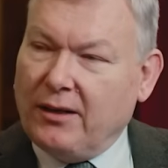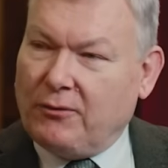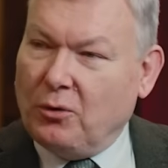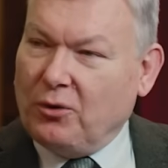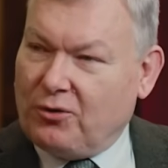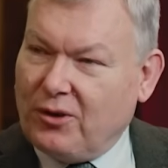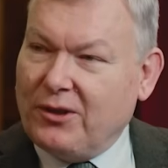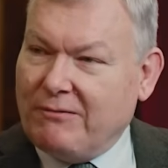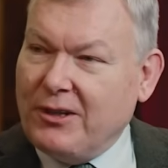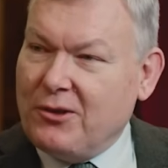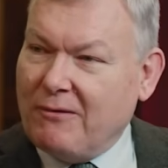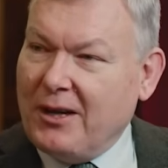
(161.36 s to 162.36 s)
of course, trying to
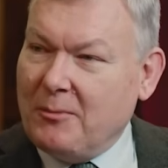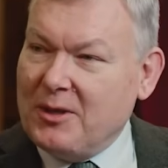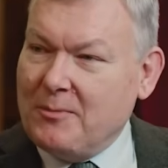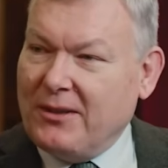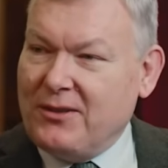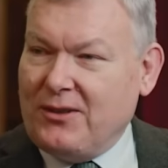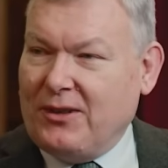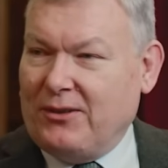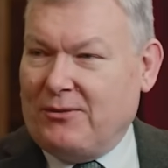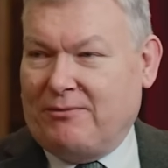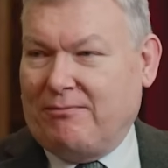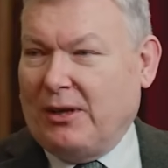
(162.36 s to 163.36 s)
read your enemy's
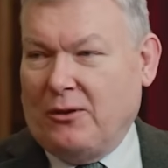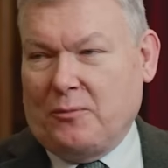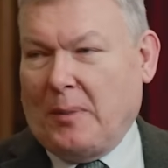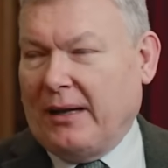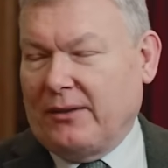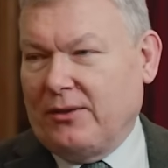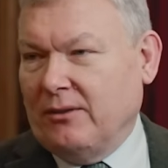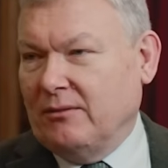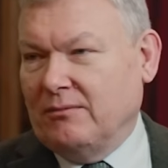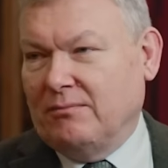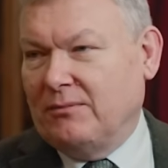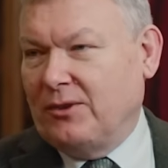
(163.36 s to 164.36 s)
messages goes back
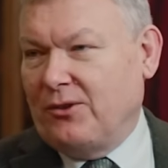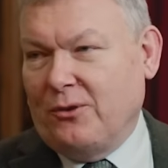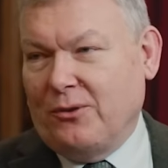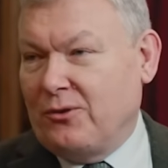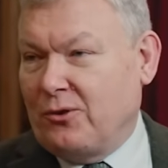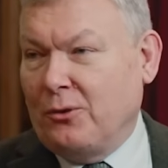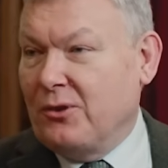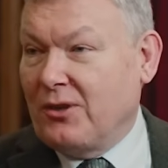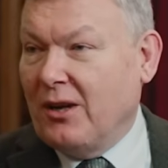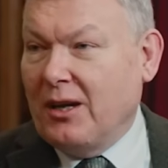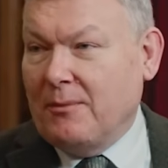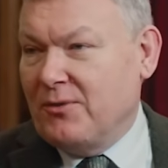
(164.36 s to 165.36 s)
to the Tudor
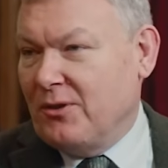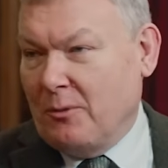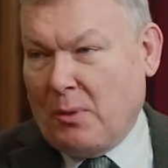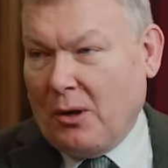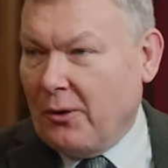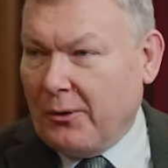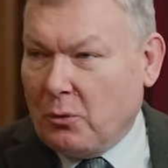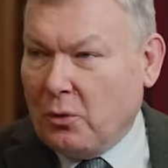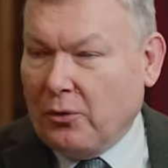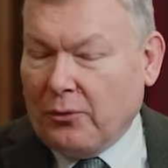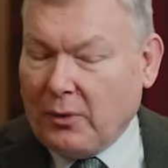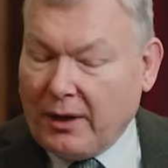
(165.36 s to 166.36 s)
times, the Napoleonic
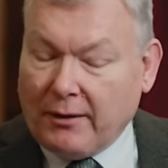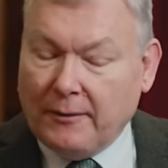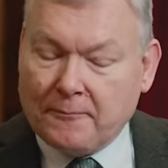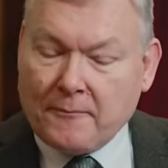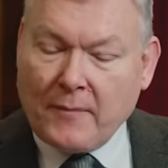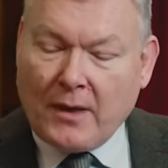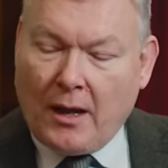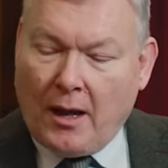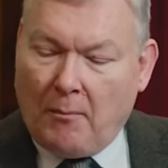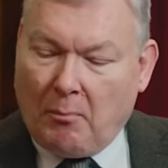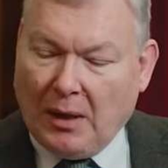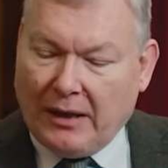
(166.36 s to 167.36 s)
Wars, whatever.
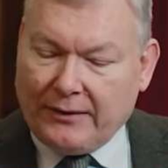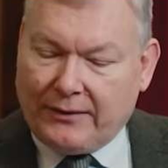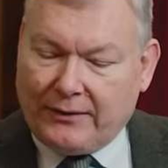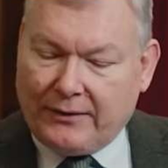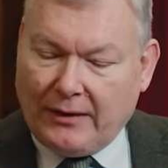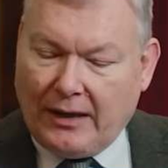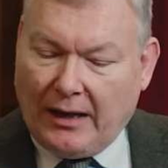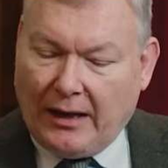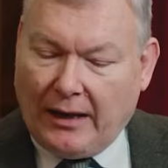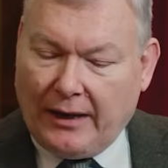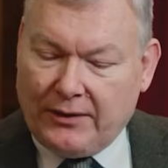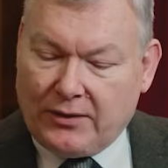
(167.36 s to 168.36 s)
But
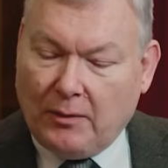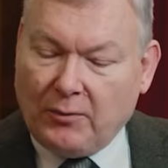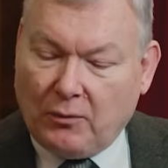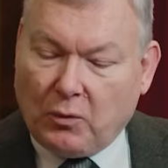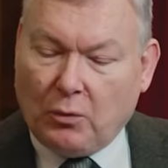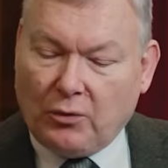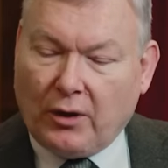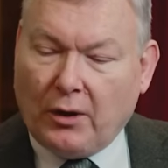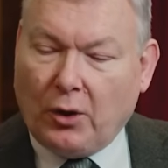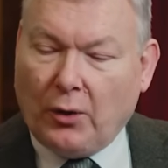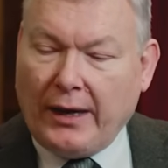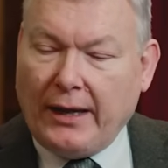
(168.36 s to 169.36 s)
in terms of what was
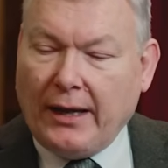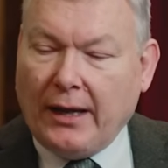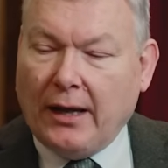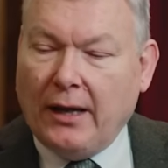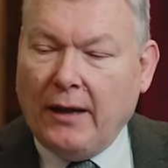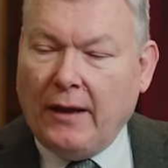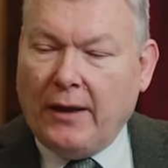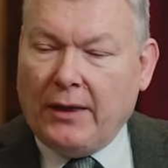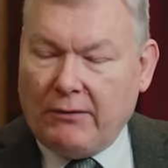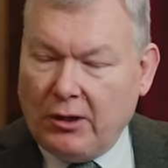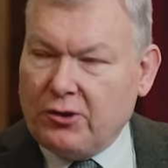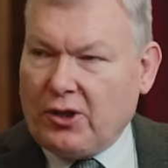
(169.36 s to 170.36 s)
going on here, the
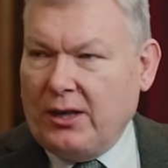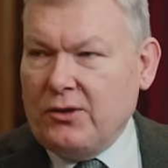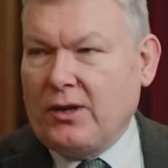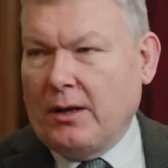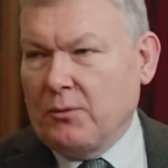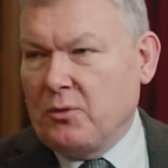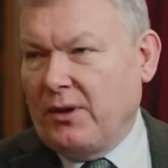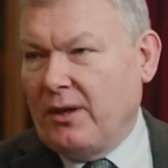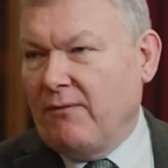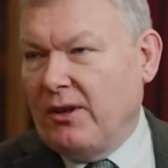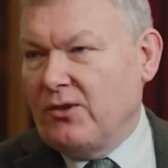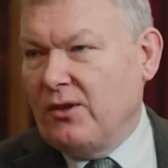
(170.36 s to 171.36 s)
real change comes with the
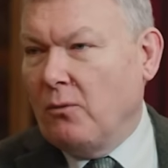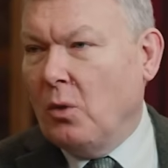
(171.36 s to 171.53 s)
invention of